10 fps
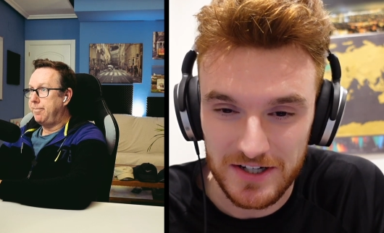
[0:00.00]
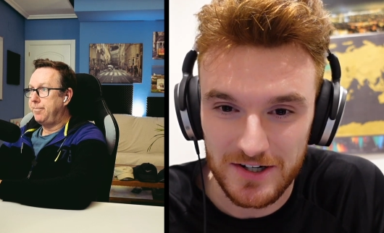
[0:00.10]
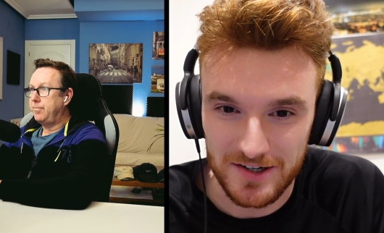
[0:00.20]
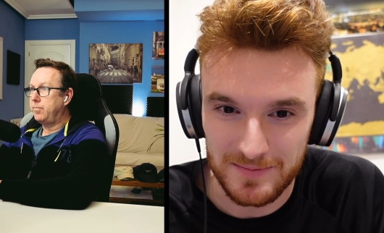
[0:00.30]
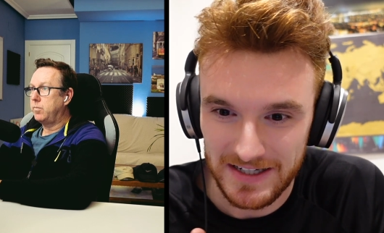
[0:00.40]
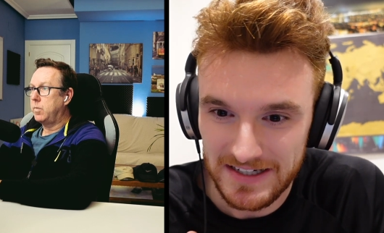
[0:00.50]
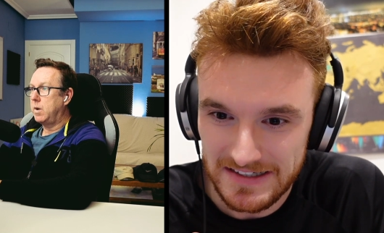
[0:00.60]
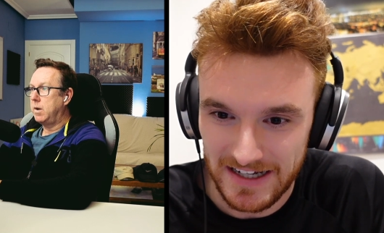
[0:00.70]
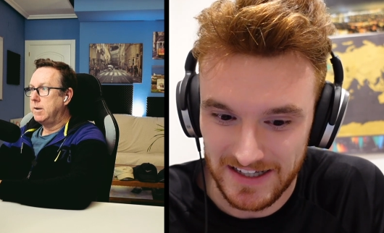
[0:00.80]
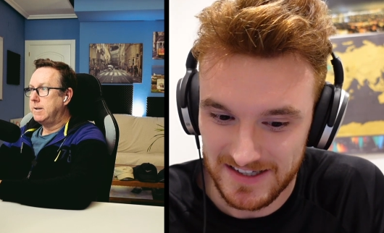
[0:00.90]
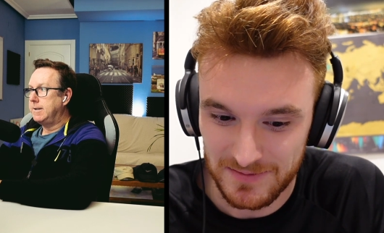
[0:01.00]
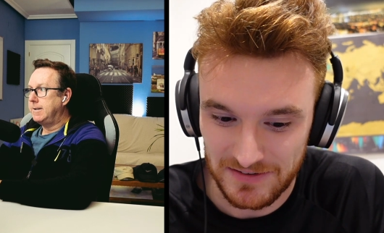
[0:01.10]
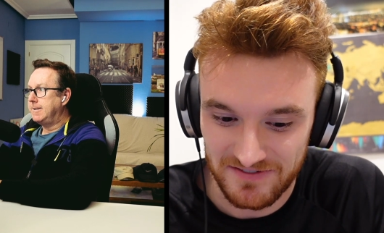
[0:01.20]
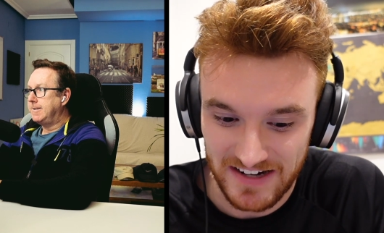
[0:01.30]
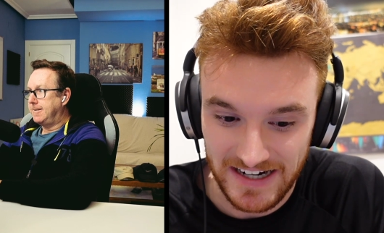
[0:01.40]
Speaker 1: economy uh, that's
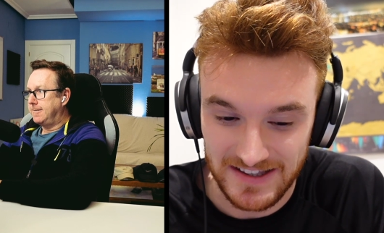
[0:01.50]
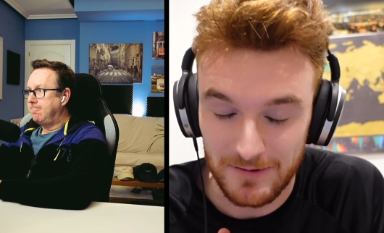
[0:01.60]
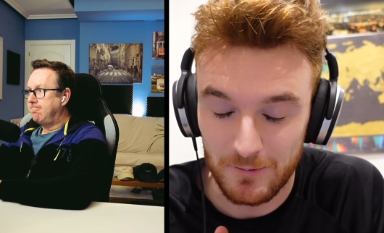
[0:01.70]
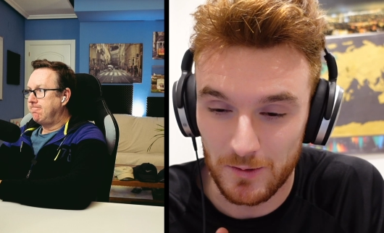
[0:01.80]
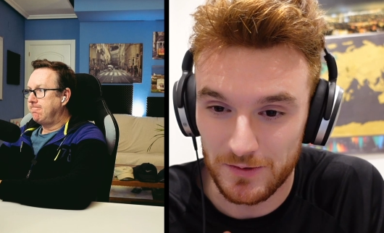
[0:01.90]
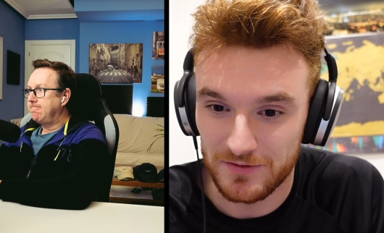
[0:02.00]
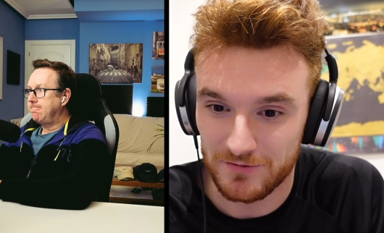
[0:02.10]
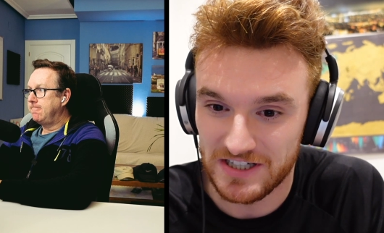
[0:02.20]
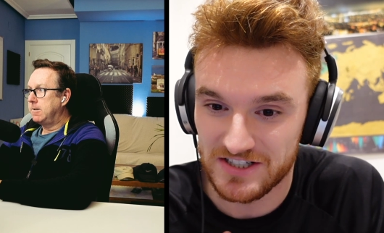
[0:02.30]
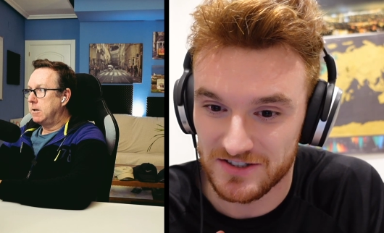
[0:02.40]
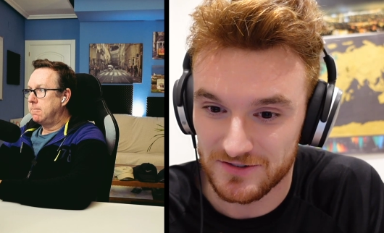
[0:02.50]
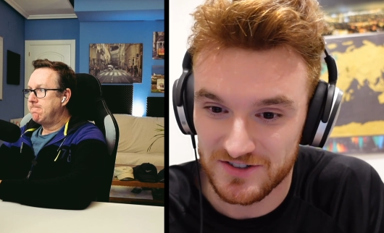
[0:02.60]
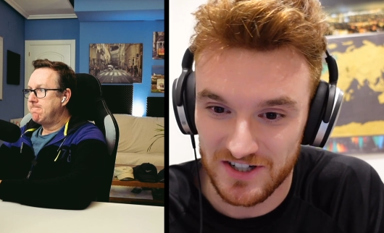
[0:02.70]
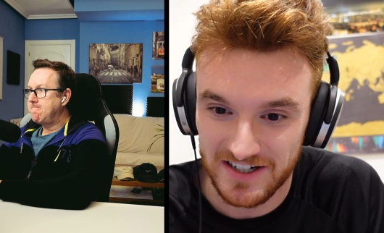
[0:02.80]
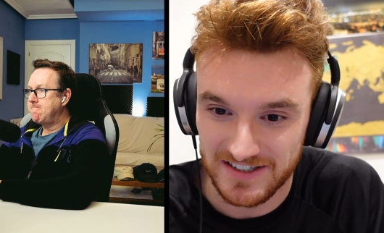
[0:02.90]
been flagged that won't reach
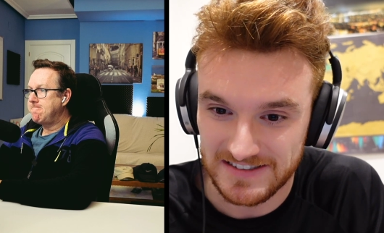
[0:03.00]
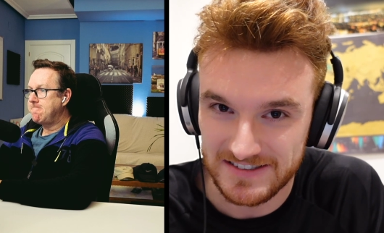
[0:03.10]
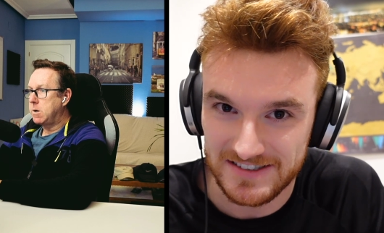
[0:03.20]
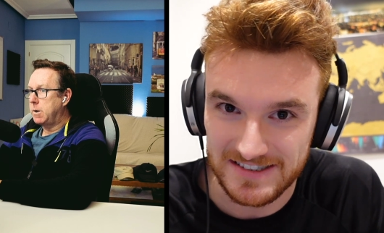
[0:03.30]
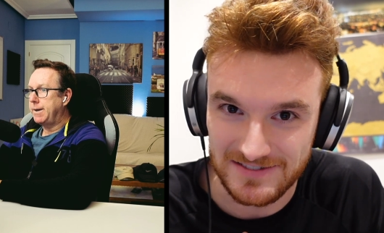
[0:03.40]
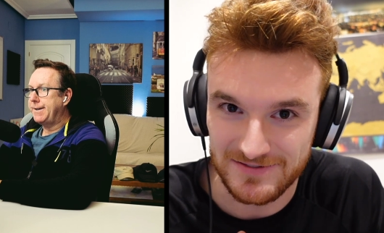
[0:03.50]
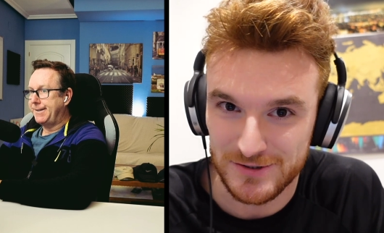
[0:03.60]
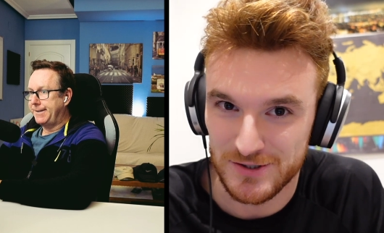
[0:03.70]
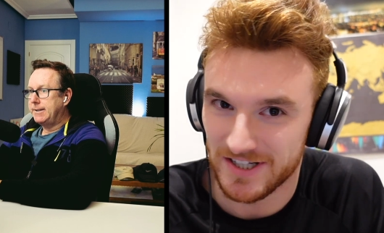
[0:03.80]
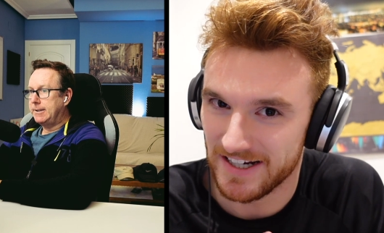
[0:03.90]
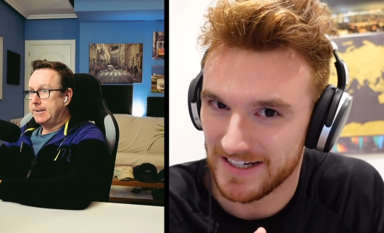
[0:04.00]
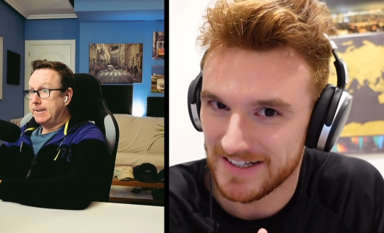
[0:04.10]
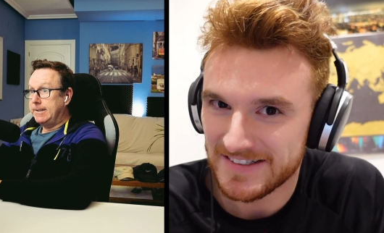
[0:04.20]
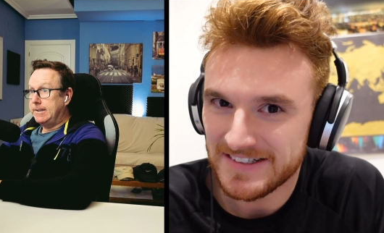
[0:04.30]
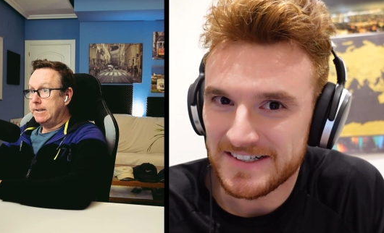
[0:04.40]
those targets, unfortunately.
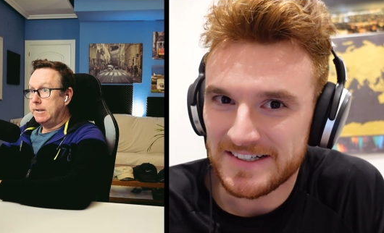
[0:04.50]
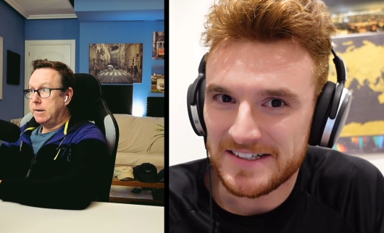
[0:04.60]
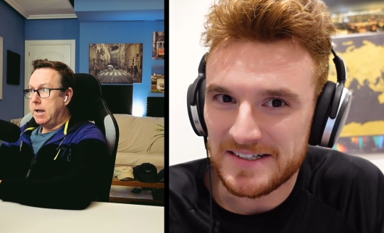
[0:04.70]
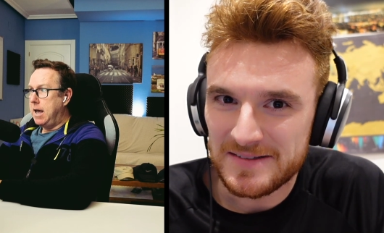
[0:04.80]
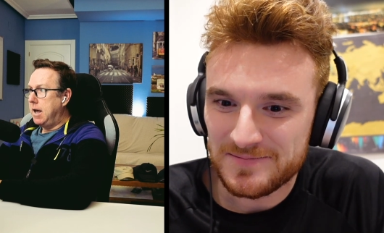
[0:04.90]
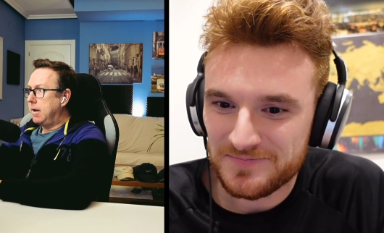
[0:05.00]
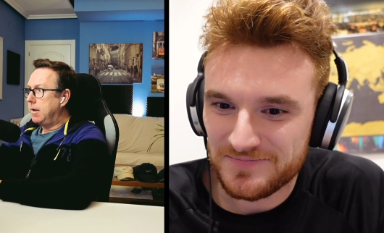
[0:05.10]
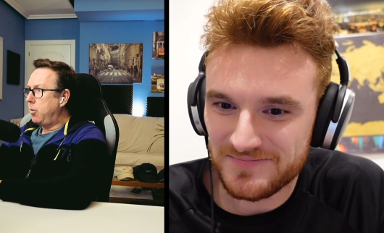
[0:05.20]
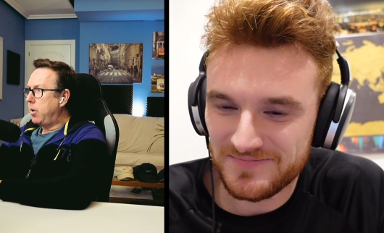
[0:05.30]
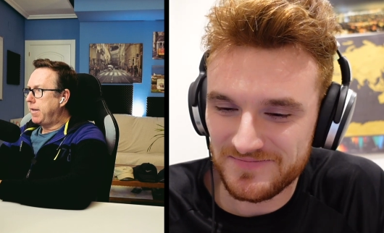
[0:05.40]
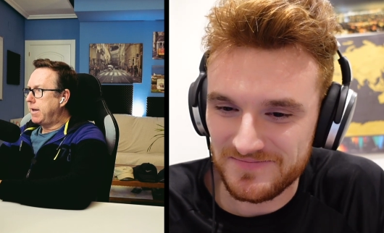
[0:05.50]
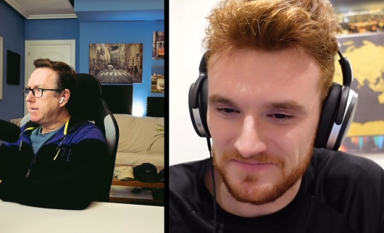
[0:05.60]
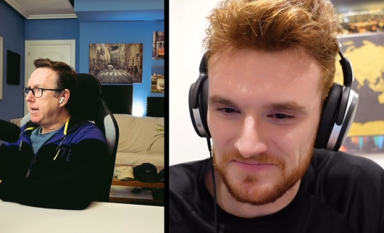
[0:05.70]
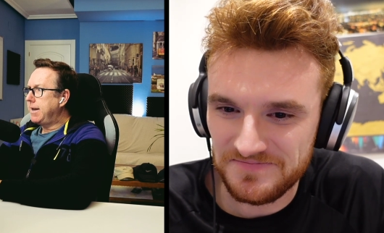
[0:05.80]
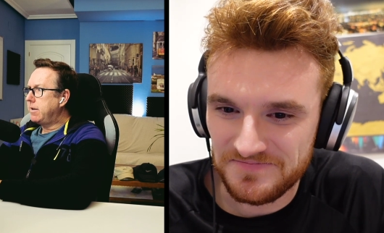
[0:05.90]
Speaker 2: Yeah, and what are they
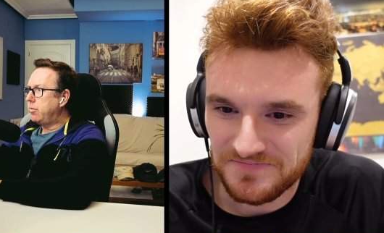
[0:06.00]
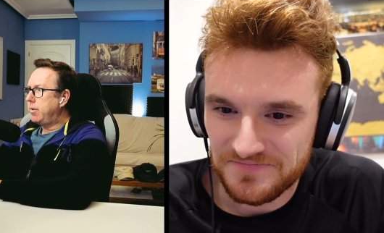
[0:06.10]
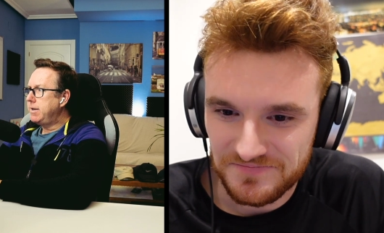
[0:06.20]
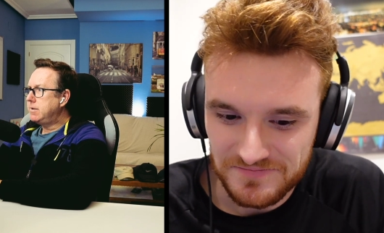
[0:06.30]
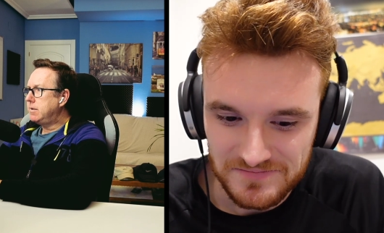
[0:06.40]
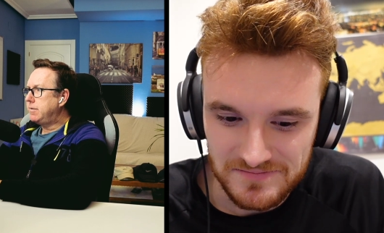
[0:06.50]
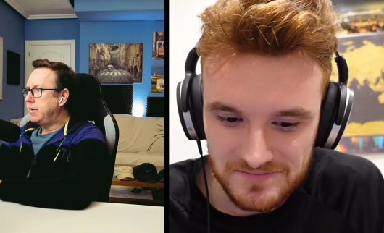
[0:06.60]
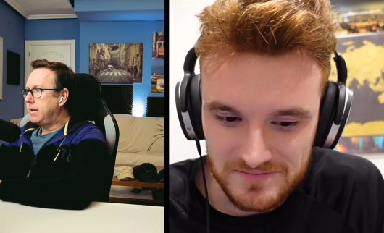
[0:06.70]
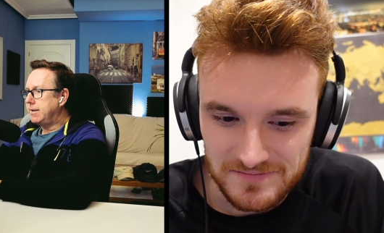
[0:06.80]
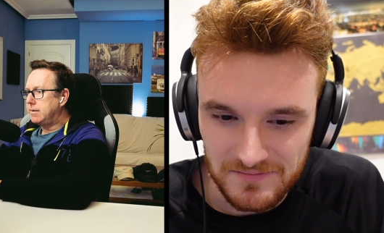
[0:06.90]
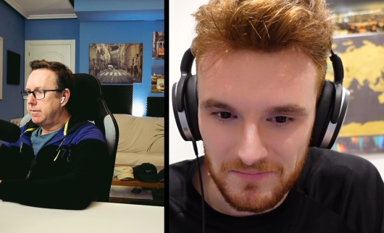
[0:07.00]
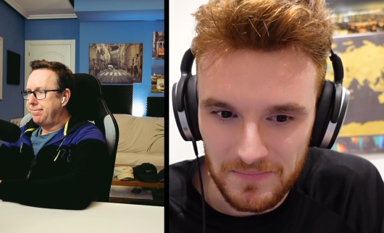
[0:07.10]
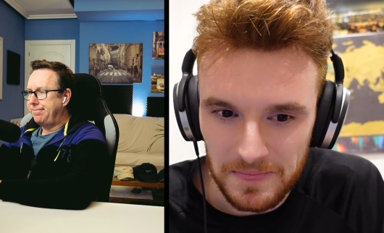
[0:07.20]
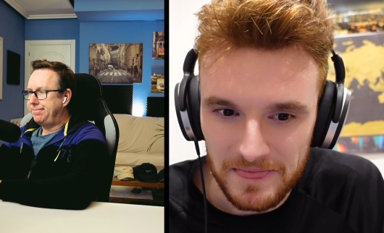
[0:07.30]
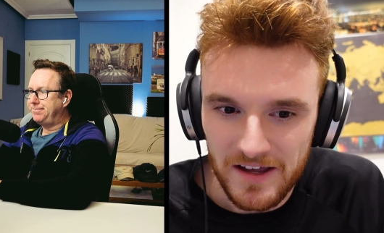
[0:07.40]
saying are the reasons for this?
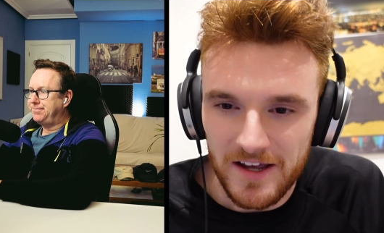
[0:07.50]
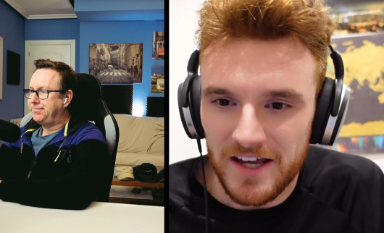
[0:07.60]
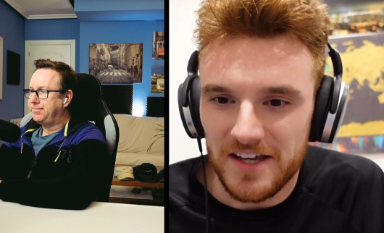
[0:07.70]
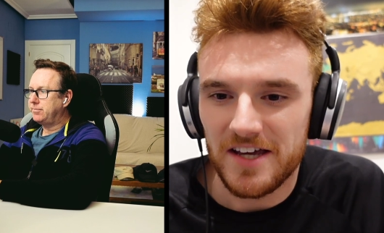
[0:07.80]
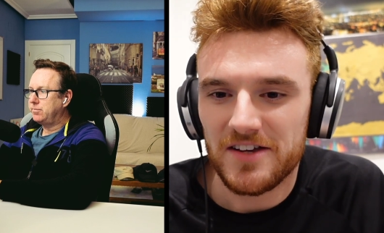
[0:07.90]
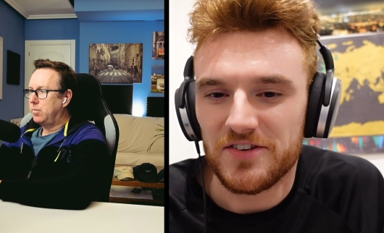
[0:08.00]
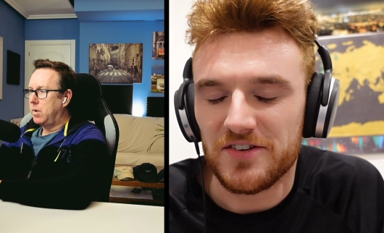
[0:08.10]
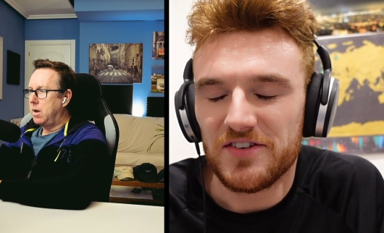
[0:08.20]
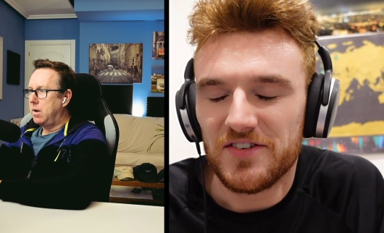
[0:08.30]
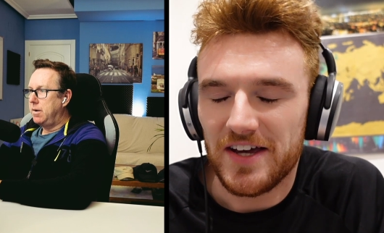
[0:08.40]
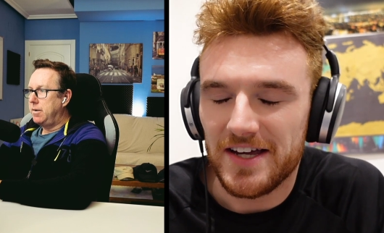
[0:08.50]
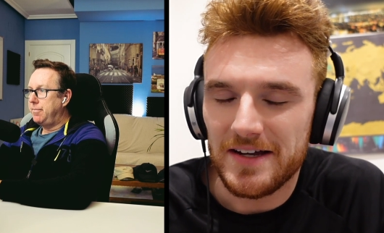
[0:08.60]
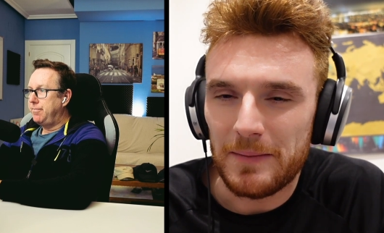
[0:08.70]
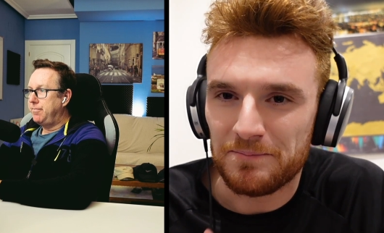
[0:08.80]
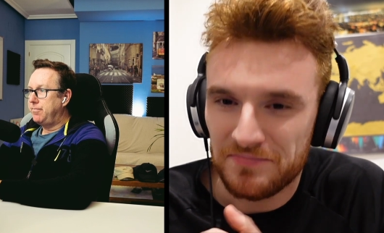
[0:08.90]
Speaker 1: Yeah, so they're
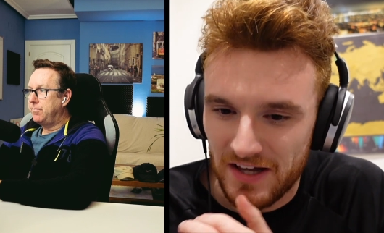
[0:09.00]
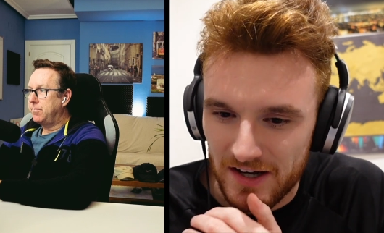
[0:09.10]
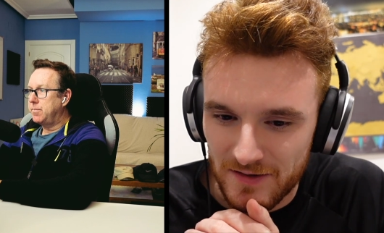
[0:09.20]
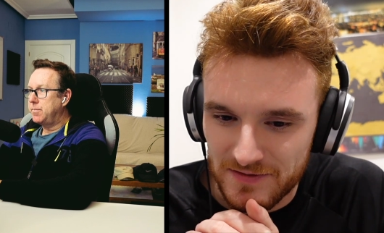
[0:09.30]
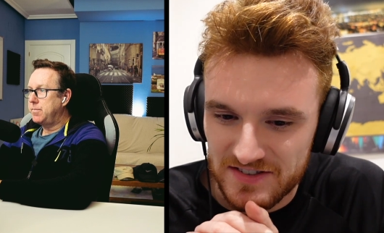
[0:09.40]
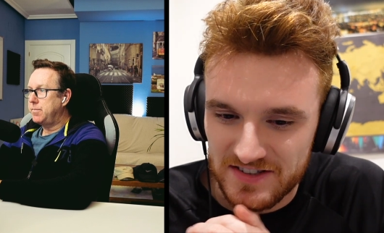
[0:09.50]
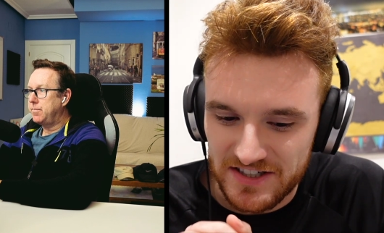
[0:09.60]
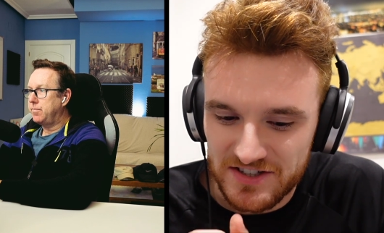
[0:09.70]
saying obviously